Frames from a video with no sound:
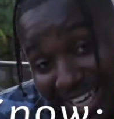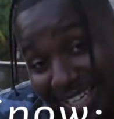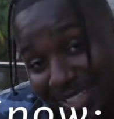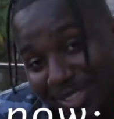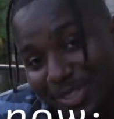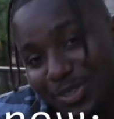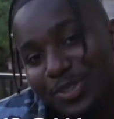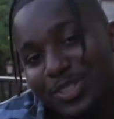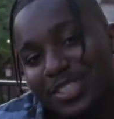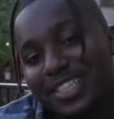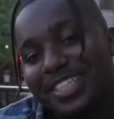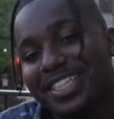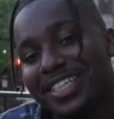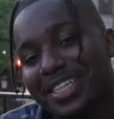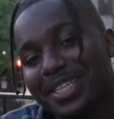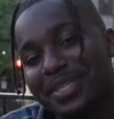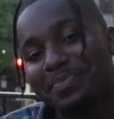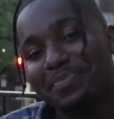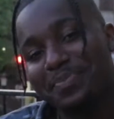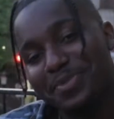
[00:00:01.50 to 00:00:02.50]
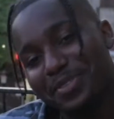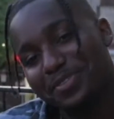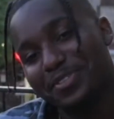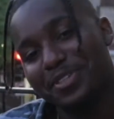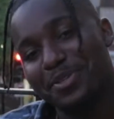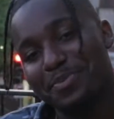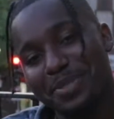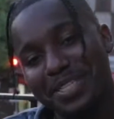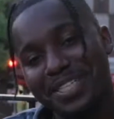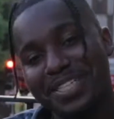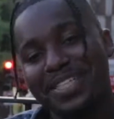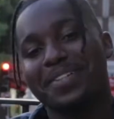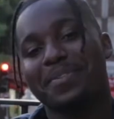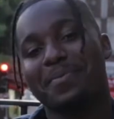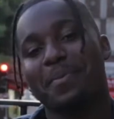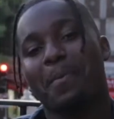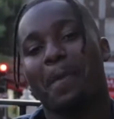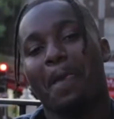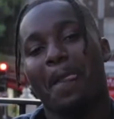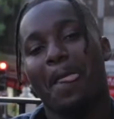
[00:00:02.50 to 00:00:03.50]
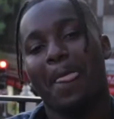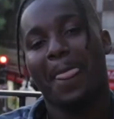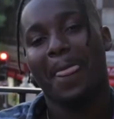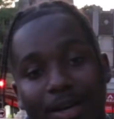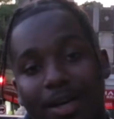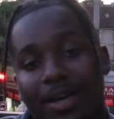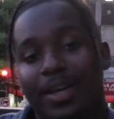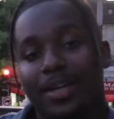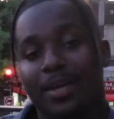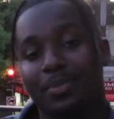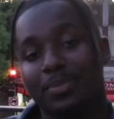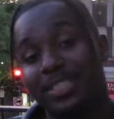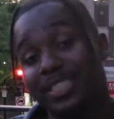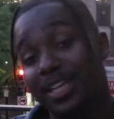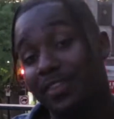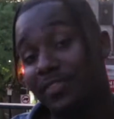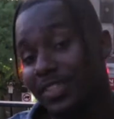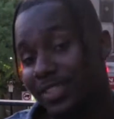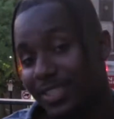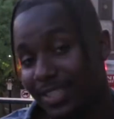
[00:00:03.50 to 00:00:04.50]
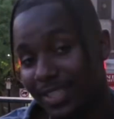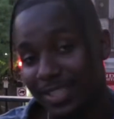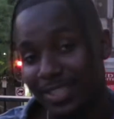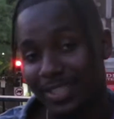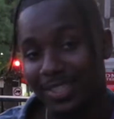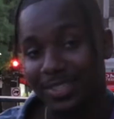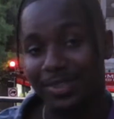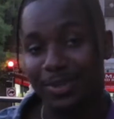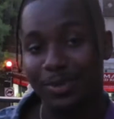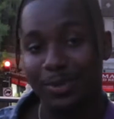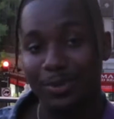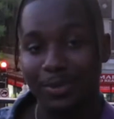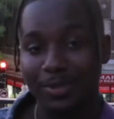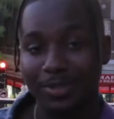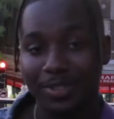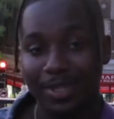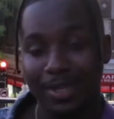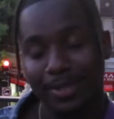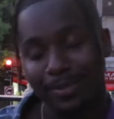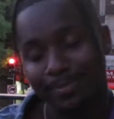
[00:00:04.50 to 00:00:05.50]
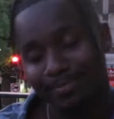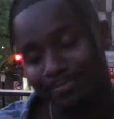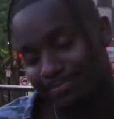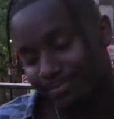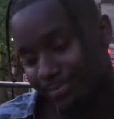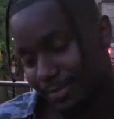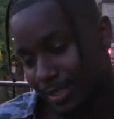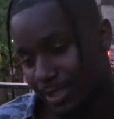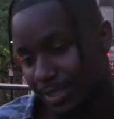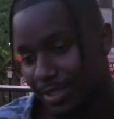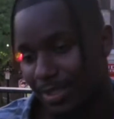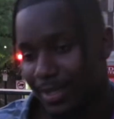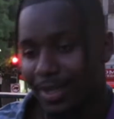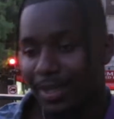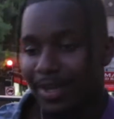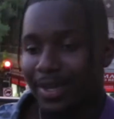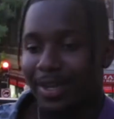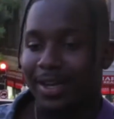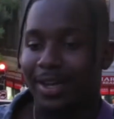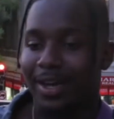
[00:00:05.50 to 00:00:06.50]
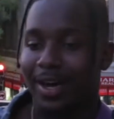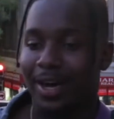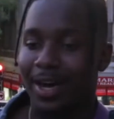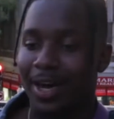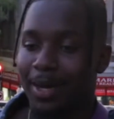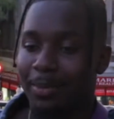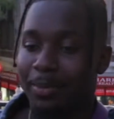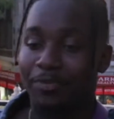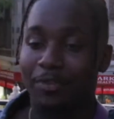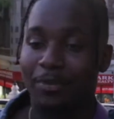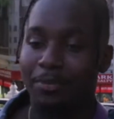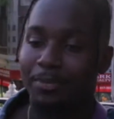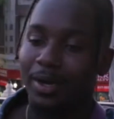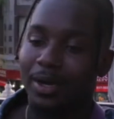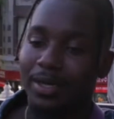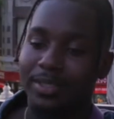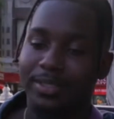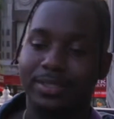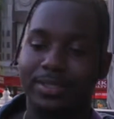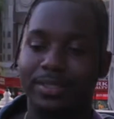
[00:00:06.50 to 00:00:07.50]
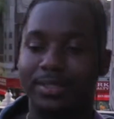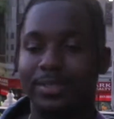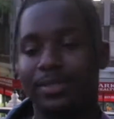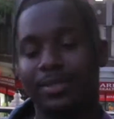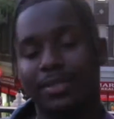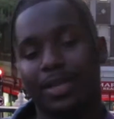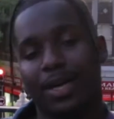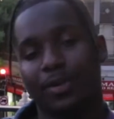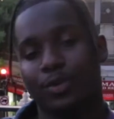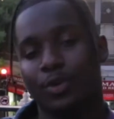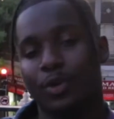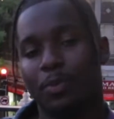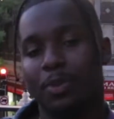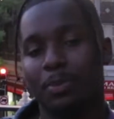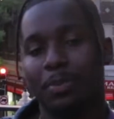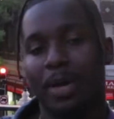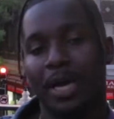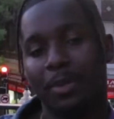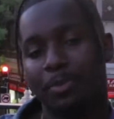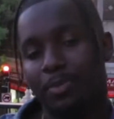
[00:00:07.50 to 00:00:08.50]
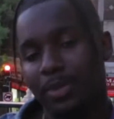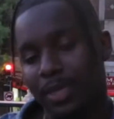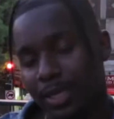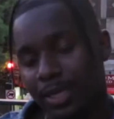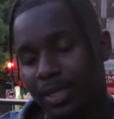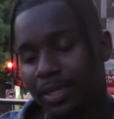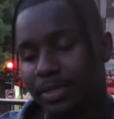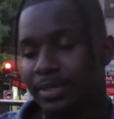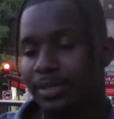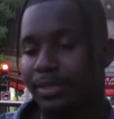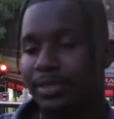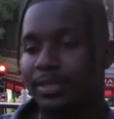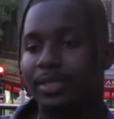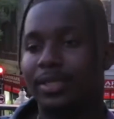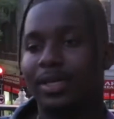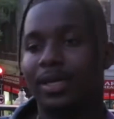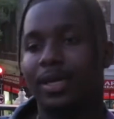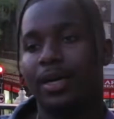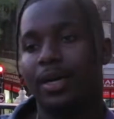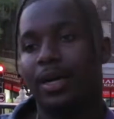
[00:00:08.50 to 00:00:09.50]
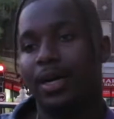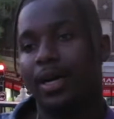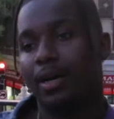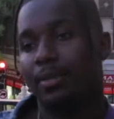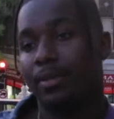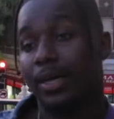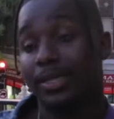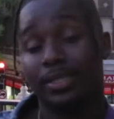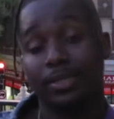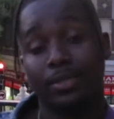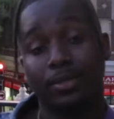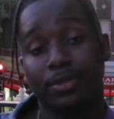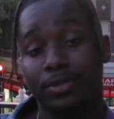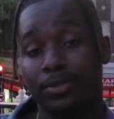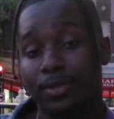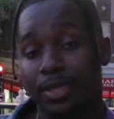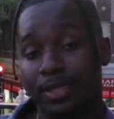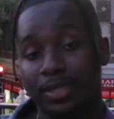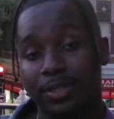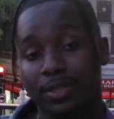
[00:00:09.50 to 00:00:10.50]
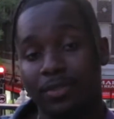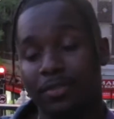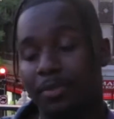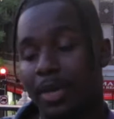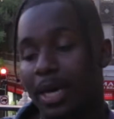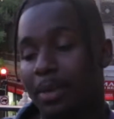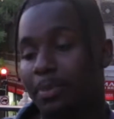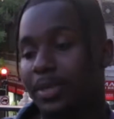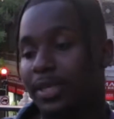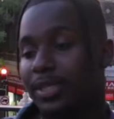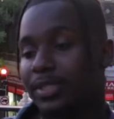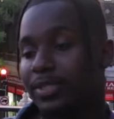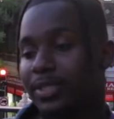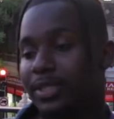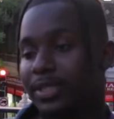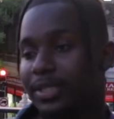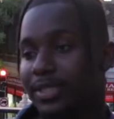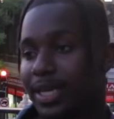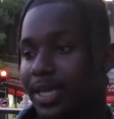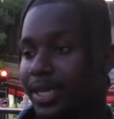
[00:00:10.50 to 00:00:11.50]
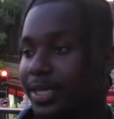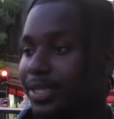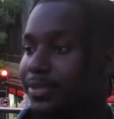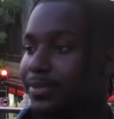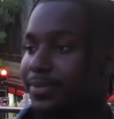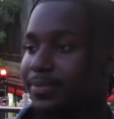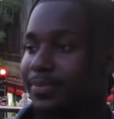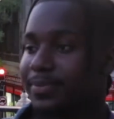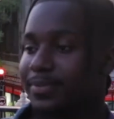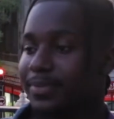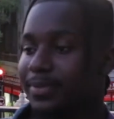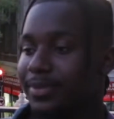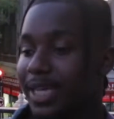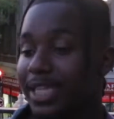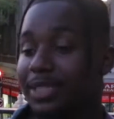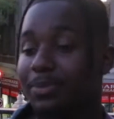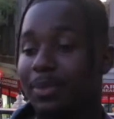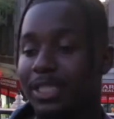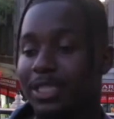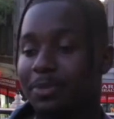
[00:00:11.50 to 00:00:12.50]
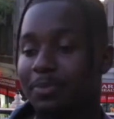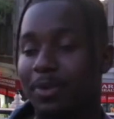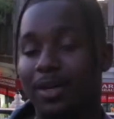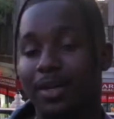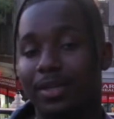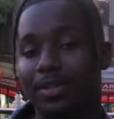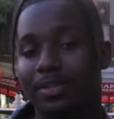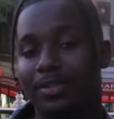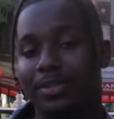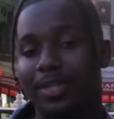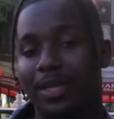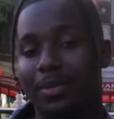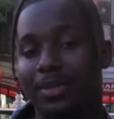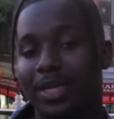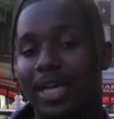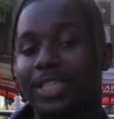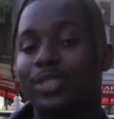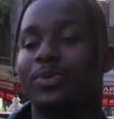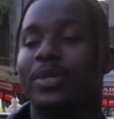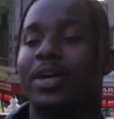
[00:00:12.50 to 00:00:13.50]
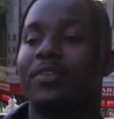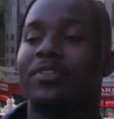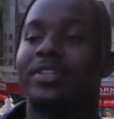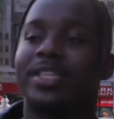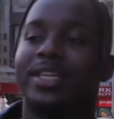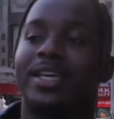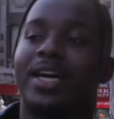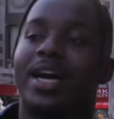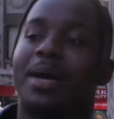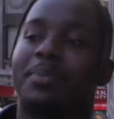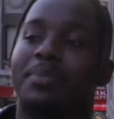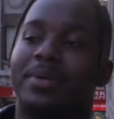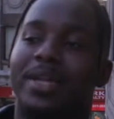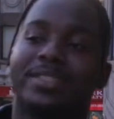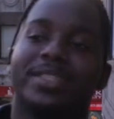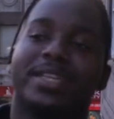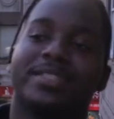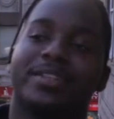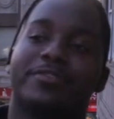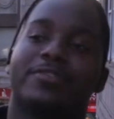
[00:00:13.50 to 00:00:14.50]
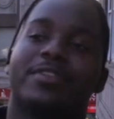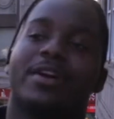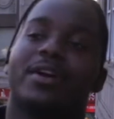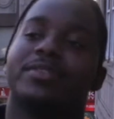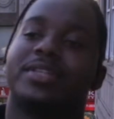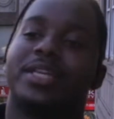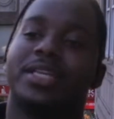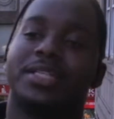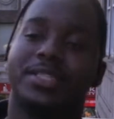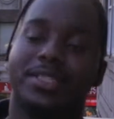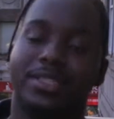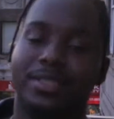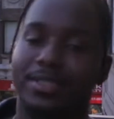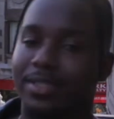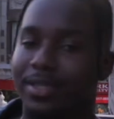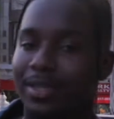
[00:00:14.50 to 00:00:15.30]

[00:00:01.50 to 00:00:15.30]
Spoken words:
Exoshakeem. You feel me? Alright, I'm 17 years old. Yep. I'm from Boston. I grew up in Mattapan. I still live in Mattapan to this day. That's my spot. You know what I mean? That's where everything happened. That's like the foundation.